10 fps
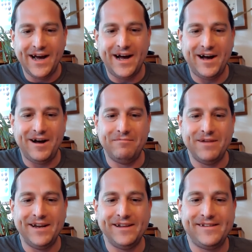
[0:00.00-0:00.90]
Um,
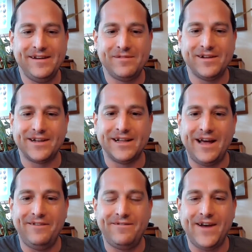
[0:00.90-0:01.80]
and it seems a little
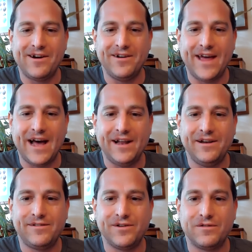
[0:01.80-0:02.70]
unfair that
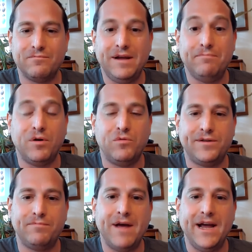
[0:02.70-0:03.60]
certain people,
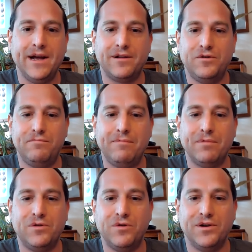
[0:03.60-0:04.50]
which may include
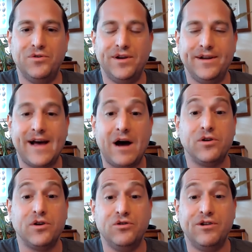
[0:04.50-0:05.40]
people who are new to
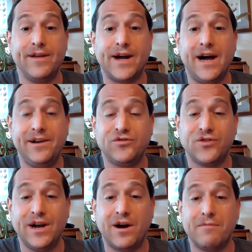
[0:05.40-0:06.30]
town or new to the
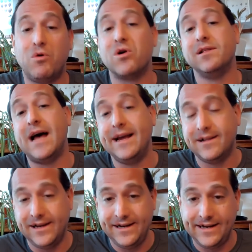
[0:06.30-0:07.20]
country, are more
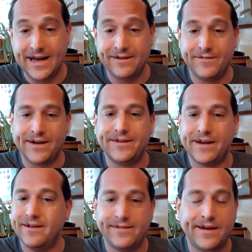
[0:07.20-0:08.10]
likely to get
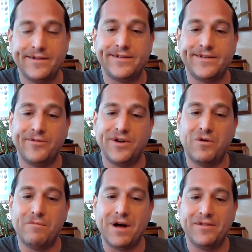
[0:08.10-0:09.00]
evicted because they just don't
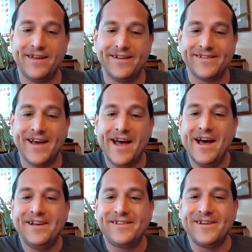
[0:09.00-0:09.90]
know about this.
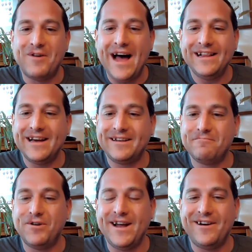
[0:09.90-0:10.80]
So I'd like to
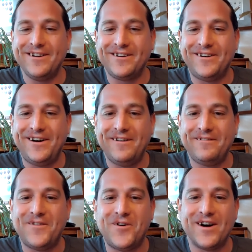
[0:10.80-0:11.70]
put out a
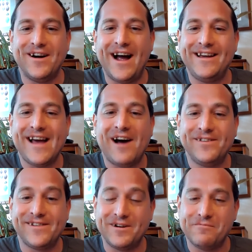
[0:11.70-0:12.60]
call for a
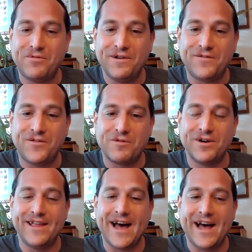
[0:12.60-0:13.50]
counselor to put
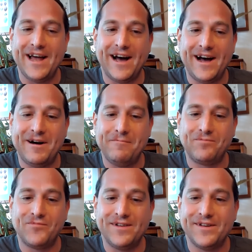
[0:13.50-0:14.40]
forward that
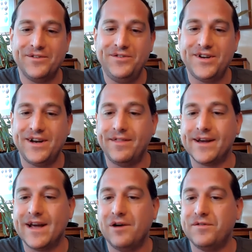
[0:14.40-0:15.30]
um, resolution in
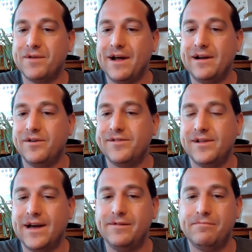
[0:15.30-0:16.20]
the council, but I'd also
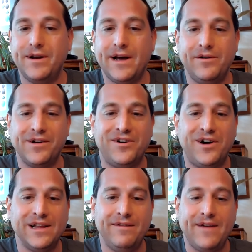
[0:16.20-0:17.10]
like to put out a
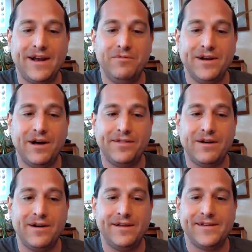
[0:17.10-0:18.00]
call if anyone out
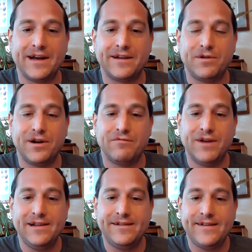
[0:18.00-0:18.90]
there is an expert in
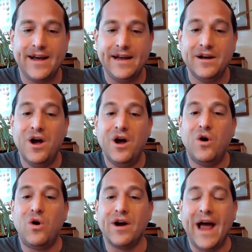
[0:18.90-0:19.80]
real estate
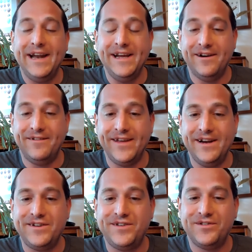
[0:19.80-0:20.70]
or any of
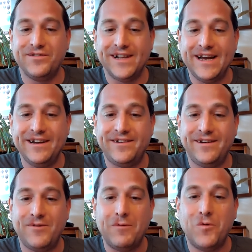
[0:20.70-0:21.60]
the issues related
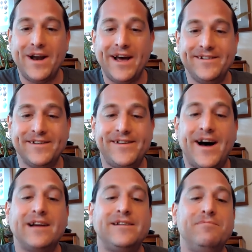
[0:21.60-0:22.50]
to what I just
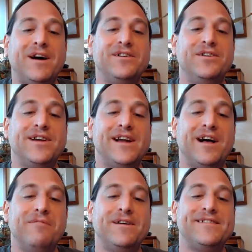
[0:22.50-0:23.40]
talked about, and you can
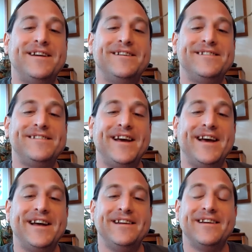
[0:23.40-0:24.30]
help us
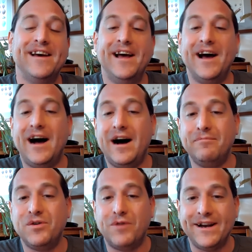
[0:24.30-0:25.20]
understand
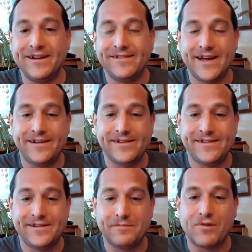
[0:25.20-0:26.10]
um, to what extent is
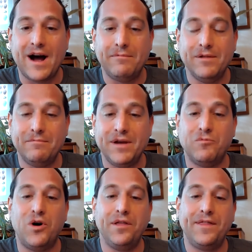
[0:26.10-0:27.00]
this a problem
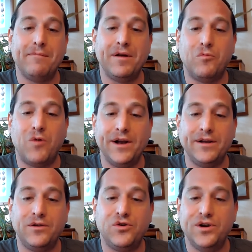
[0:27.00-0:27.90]
in Waltham and what
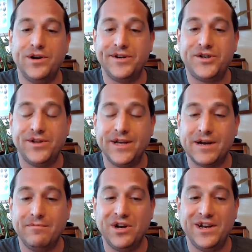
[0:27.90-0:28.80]
could and should the
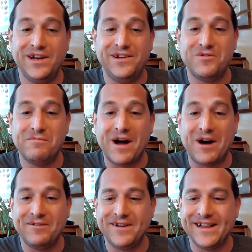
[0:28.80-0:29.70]
community do
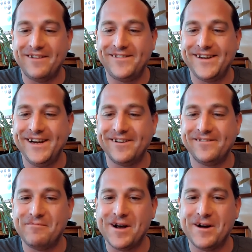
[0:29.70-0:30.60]
about it? We'd love to hear
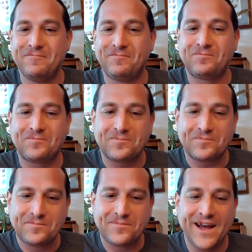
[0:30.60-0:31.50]
from you.
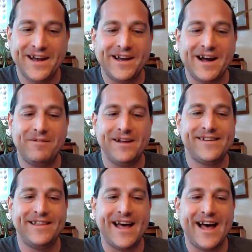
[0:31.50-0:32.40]
Any
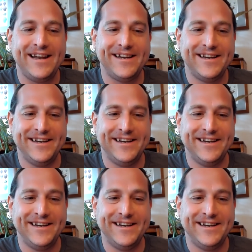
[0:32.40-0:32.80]
comments on that?